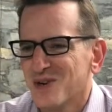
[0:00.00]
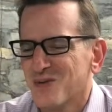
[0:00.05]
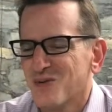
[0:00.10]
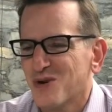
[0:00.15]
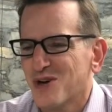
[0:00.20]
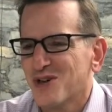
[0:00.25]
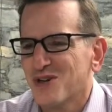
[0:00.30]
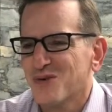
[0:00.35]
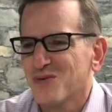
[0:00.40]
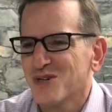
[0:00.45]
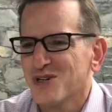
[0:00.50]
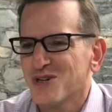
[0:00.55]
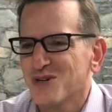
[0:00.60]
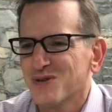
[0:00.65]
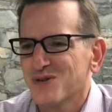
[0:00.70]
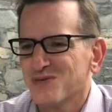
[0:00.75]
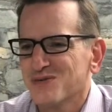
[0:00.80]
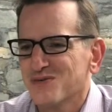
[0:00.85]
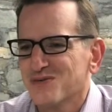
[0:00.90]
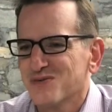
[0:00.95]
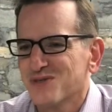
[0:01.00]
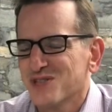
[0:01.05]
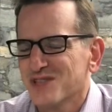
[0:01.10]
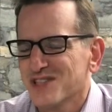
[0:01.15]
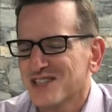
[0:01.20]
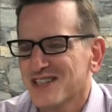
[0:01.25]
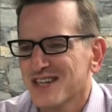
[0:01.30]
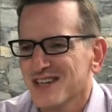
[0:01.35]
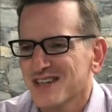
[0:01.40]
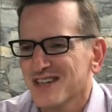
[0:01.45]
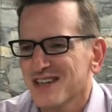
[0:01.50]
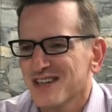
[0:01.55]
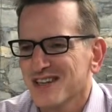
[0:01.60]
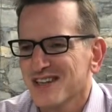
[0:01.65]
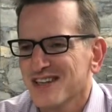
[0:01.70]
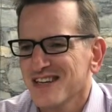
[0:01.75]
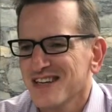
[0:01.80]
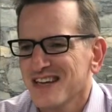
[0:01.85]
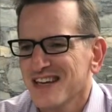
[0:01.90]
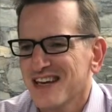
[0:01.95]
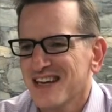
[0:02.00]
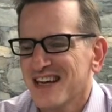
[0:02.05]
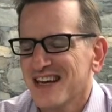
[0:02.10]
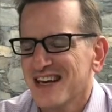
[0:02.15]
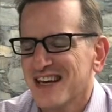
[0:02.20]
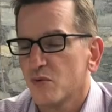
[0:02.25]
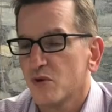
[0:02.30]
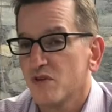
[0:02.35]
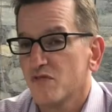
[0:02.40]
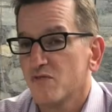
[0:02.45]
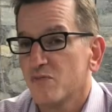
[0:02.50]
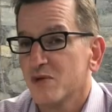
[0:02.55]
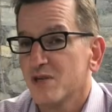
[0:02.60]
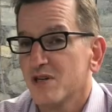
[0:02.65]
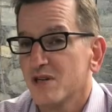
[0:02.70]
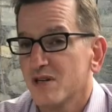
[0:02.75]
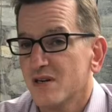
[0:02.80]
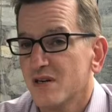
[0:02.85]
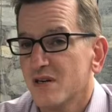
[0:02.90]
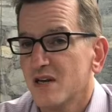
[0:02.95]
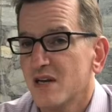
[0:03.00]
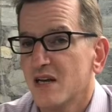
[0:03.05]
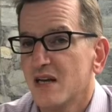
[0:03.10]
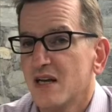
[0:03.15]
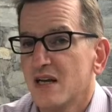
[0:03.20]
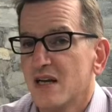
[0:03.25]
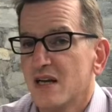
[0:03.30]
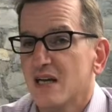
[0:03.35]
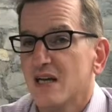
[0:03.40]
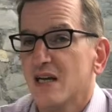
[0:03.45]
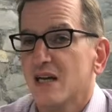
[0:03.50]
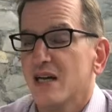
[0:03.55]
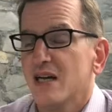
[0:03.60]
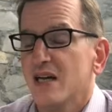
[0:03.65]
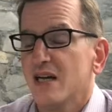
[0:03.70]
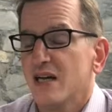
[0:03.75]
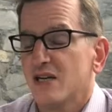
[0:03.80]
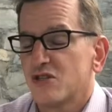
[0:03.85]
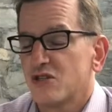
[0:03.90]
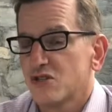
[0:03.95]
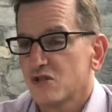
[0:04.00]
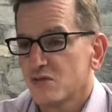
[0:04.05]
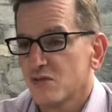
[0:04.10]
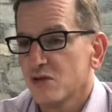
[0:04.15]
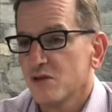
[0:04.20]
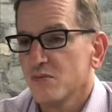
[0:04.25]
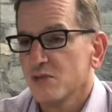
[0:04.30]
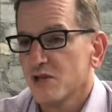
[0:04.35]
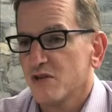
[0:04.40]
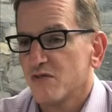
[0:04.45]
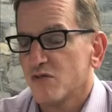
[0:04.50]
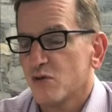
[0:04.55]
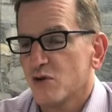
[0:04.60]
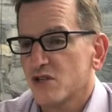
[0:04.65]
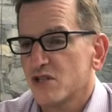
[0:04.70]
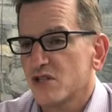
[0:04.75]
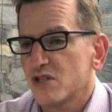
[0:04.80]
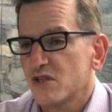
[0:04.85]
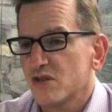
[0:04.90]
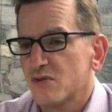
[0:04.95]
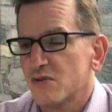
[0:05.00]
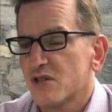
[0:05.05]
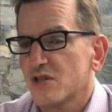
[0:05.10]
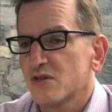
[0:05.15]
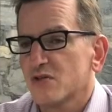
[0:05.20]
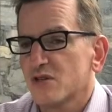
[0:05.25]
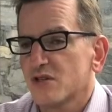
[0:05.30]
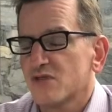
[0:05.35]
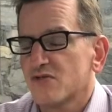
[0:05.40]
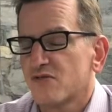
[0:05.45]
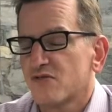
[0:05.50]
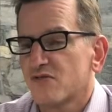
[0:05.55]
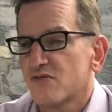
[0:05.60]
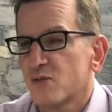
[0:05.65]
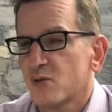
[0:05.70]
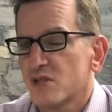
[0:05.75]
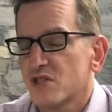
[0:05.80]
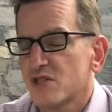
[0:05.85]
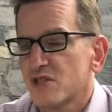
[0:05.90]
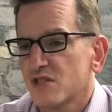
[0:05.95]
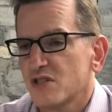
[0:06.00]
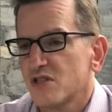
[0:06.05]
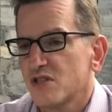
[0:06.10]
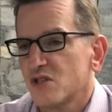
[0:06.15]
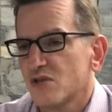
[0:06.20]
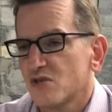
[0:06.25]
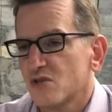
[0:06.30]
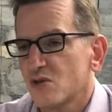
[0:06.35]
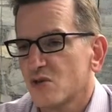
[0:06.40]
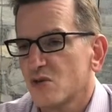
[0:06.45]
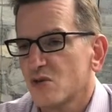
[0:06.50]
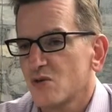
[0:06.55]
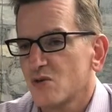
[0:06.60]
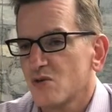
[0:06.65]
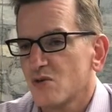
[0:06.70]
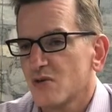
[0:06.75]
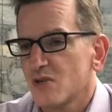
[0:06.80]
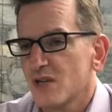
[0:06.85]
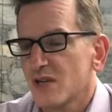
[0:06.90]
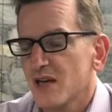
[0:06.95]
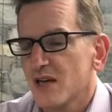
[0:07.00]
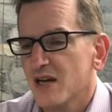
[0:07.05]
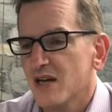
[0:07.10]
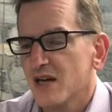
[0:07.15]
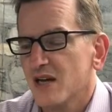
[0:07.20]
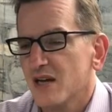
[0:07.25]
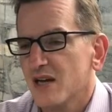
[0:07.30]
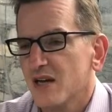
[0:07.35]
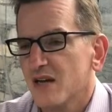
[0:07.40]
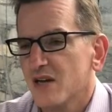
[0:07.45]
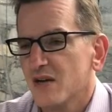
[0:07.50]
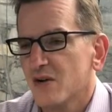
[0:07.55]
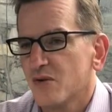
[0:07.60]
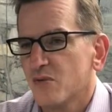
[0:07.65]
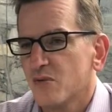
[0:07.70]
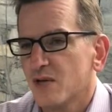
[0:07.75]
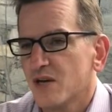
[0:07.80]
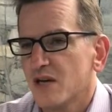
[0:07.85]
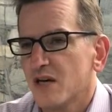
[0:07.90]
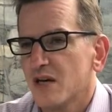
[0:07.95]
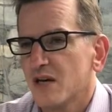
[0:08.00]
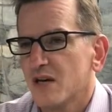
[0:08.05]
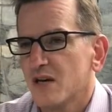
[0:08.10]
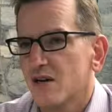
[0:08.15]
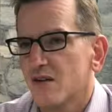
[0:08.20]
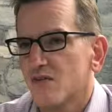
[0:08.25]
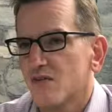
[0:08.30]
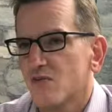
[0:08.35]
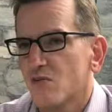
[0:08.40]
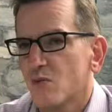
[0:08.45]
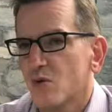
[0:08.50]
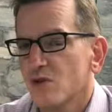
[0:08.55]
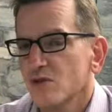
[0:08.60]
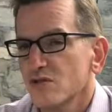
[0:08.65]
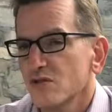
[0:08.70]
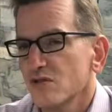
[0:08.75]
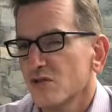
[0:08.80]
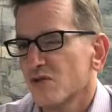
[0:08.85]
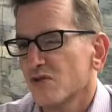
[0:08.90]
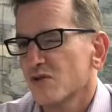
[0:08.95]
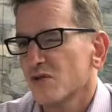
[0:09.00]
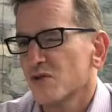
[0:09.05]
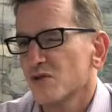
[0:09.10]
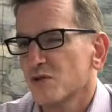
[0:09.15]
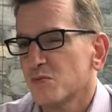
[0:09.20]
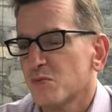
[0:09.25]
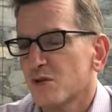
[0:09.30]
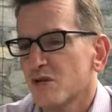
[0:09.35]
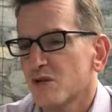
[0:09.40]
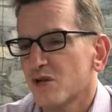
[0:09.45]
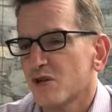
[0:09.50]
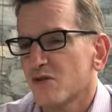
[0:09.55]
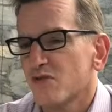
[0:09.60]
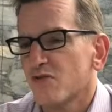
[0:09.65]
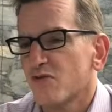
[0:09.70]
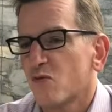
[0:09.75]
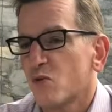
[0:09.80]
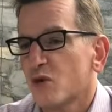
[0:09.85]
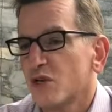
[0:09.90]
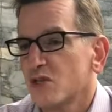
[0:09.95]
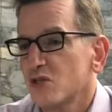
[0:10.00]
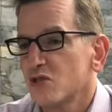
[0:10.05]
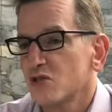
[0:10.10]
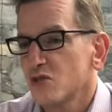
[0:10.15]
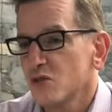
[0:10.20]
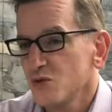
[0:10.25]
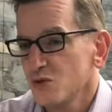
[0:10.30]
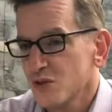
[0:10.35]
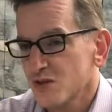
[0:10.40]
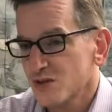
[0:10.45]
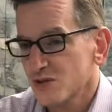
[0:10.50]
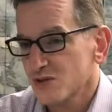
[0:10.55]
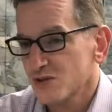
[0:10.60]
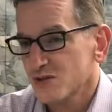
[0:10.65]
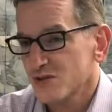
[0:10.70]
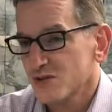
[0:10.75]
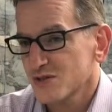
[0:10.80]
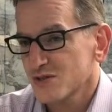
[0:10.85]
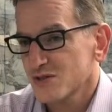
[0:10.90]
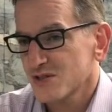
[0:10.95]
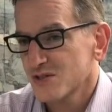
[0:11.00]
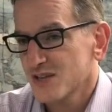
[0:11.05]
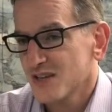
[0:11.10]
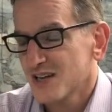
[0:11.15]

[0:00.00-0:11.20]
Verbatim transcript: one that we don't really take lightly. We've been extremely fortunate. The restaurant's 46 years old, and we have one server who's been here 42 years,